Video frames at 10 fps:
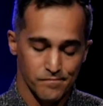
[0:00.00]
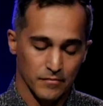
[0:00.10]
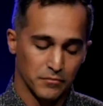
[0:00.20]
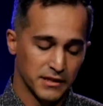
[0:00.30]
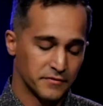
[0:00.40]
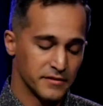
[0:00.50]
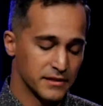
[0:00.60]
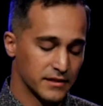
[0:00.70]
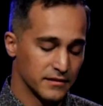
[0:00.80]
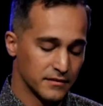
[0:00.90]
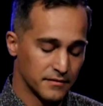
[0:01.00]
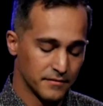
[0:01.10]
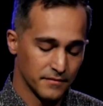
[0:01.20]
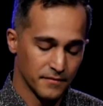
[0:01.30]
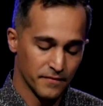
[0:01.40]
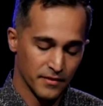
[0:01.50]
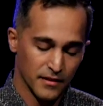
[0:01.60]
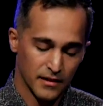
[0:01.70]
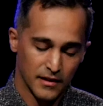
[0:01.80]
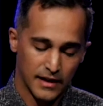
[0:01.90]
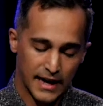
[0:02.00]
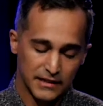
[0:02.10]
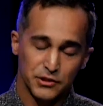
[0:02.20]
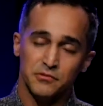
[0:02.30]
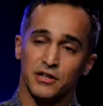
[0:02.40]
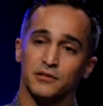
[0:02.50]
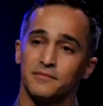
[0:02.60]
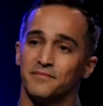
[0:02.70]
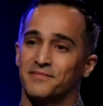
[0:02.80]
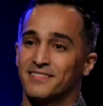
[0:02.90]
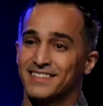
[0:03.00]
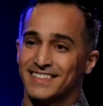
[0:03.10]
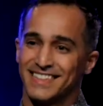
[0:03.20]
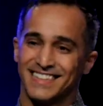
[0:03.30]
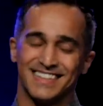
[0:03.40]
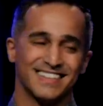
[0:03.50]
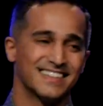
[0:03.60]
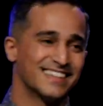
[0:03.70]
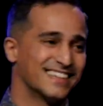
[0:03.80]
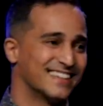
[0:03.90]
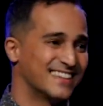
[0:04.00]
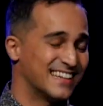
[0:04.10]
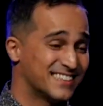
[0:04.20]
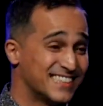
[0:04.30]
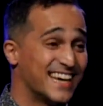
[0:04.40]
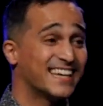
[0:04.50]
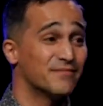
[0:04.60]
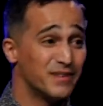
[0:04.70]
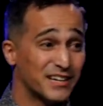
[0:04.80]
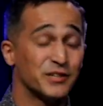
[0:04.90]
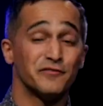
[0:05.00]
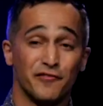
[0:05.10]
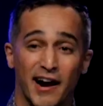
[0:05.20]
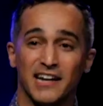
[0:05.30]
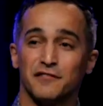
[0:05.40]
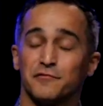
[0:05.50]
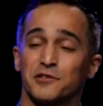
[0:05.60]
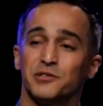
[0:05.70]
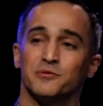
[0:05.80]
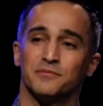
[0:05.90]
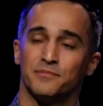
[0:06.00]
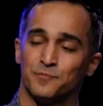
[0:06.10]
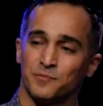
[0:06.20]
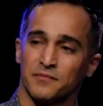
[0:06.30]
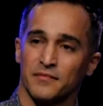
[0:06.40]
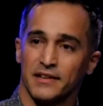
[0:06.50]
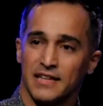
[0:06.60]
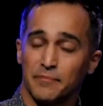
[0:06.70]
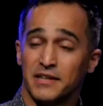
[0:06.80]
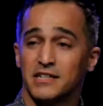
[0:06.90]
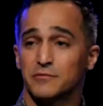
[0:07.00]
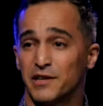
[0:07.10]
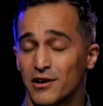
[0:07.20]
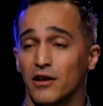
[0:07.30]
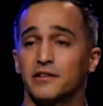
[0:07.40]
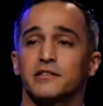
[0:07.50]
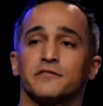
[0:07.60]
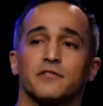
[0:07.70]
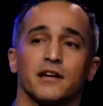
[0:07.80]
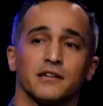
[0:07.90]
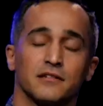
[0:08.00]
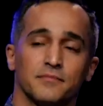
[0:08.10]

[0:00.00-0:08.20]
Please fill it in. I do know that today can be a Good Friday for you, not because we call it Good Friday,